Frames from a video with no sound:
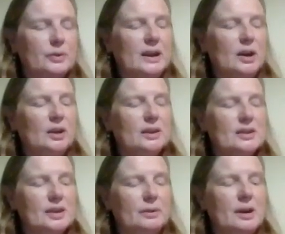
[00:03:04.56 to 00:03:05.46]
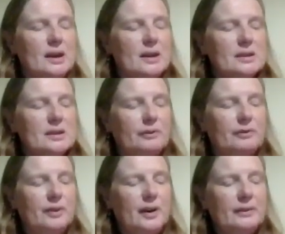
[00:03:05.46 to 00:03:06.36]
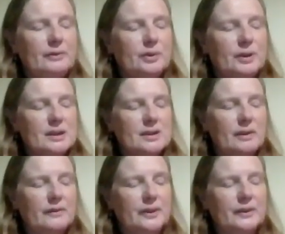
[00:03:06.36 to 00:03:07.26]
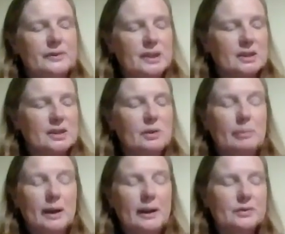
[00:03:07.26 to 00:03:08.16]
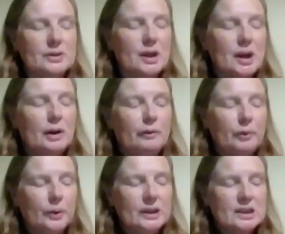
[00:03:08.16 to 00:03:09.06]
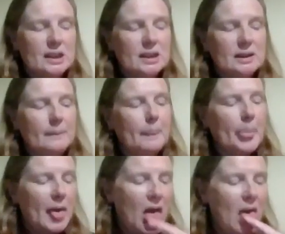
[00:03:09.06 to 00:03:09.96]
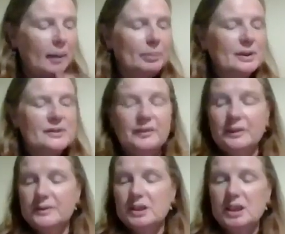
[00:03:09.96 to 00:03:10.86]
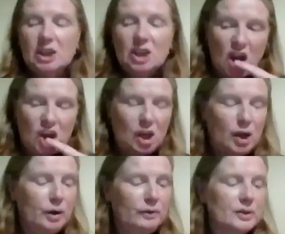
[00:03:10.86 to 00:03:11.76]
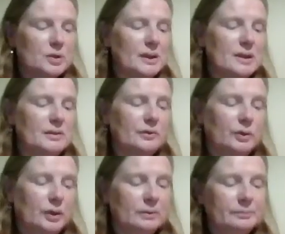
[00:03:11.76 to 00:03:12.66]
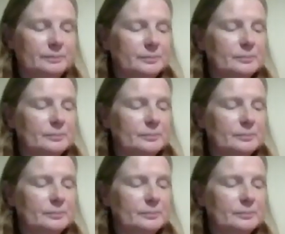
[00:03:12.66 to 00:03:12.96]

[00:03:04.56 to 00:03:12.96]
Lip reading: 3 also. So 5 3s are 15. So I'm left with 14 plus 15 over 24.